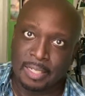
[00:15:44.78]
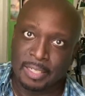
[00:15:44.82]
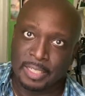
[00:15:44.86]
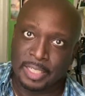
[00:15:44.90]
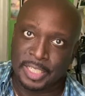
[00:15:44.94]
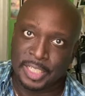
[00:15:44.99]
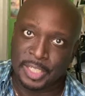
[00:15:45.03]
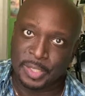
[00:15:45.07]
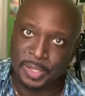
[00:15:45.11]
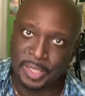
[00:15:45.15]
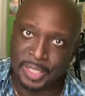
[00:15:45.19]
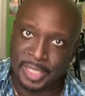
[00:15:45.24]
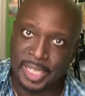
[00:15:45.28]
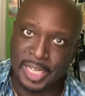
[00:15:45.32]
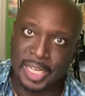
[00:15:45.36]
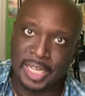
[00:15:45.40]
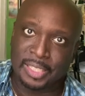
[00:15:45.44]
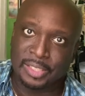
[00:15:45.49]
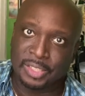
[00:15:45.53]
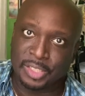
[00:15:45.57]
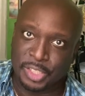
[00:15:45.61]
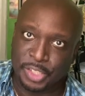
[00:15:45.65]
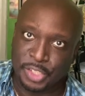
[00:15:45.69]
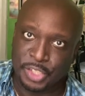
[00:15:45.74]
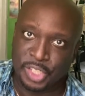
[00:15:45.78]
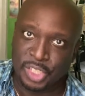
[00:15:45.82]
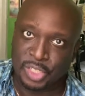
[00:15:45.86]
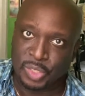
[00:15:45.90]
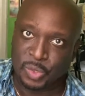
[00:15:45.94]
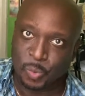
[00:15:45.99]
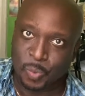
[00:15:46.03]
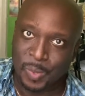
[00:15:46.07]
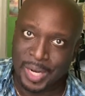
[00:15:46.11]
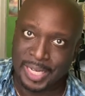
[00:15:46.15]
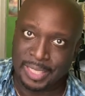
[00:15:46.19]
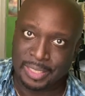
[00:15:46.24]
You need to
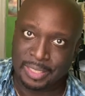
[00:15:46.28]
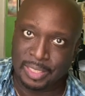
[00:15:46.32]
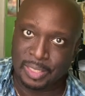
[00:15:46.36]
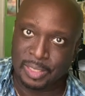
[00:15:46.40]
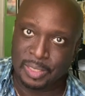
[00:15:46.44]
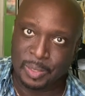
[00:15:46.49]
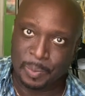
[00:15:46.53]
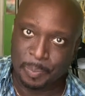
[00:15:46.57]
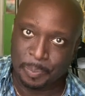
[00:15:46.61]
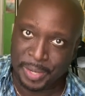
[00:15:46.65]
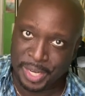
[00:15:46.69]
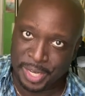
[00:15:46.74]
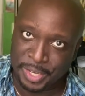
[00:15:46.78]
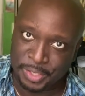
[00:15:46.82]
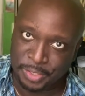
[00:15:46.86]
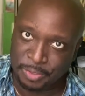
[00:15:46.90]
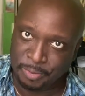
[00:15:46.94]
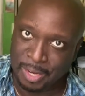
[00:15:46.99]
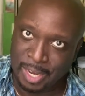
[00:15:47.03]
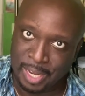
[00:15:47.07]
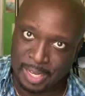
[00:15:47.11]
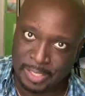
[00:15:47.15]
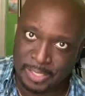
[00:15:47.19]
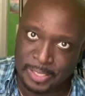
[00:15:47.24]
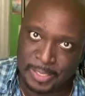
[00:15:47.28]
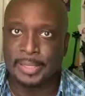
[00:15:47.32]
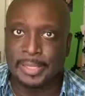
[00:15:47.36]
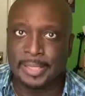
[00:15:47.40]
just wait till the paint dries.